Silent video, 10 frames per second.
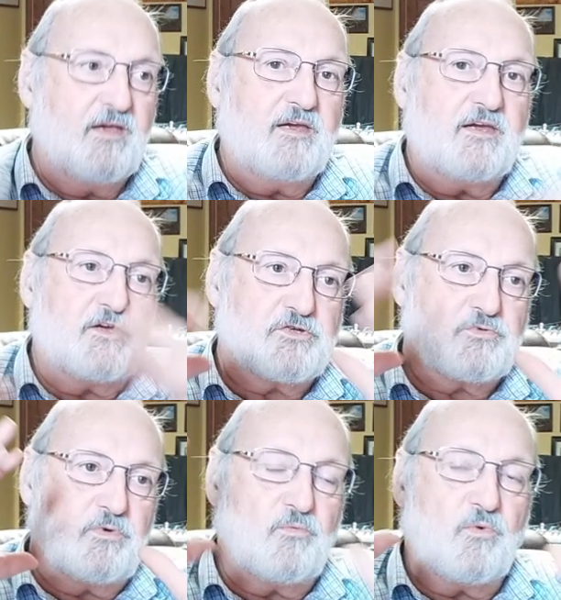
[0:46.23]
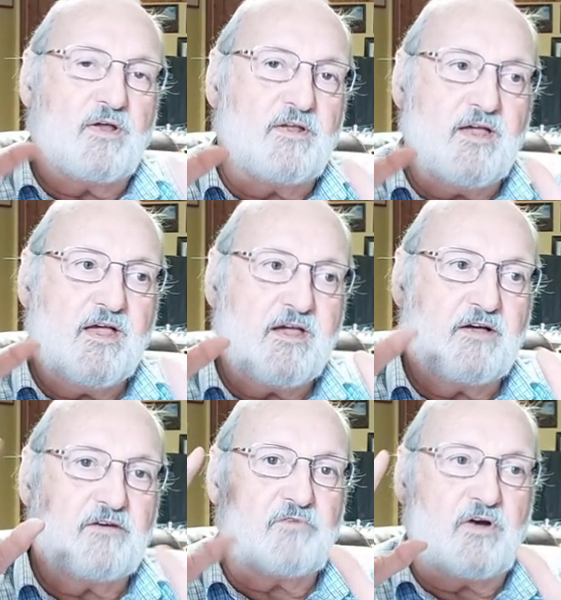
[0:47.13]
is we want to
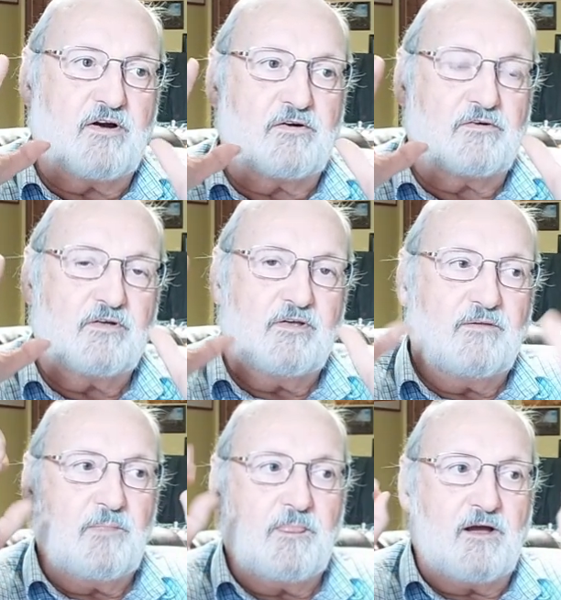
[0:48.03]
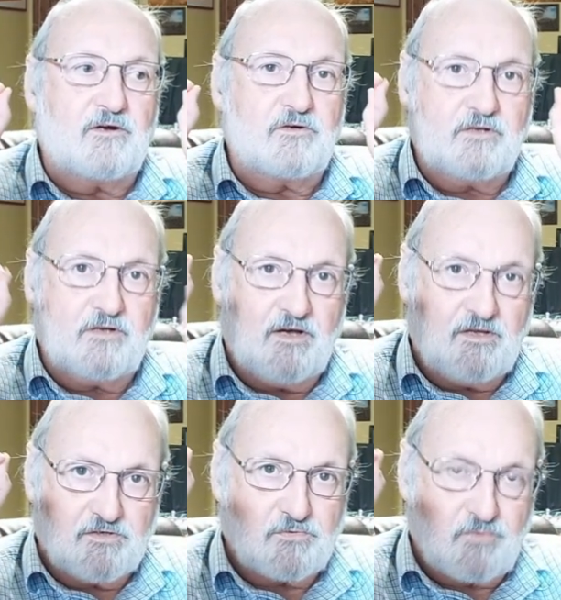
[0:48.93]
have our
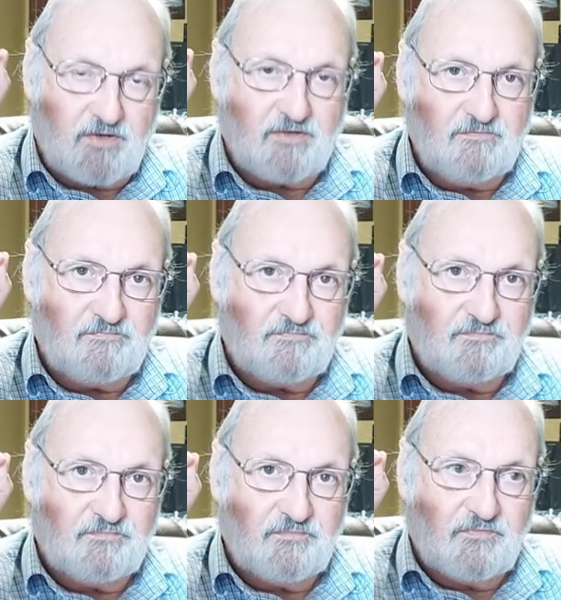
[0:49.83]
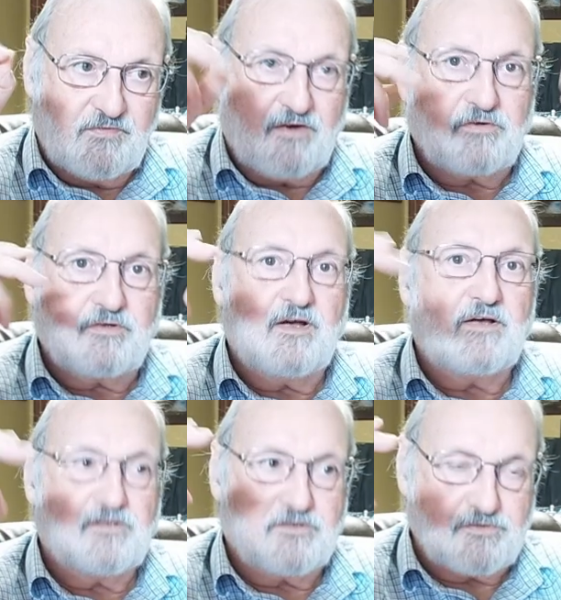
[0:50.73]
coloring, our
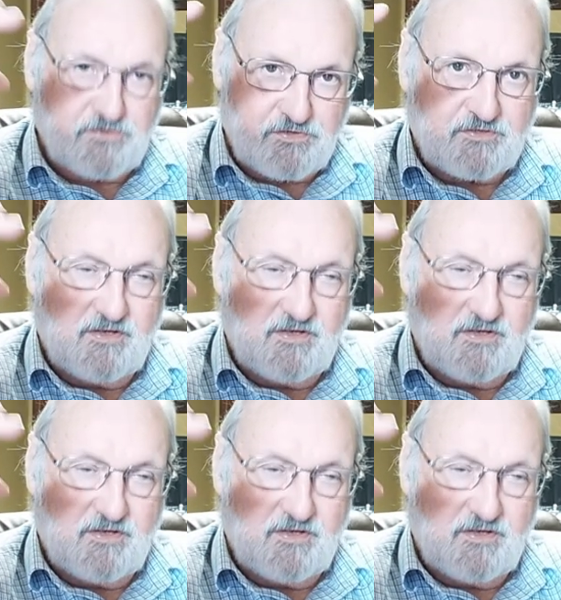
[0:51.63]
colors,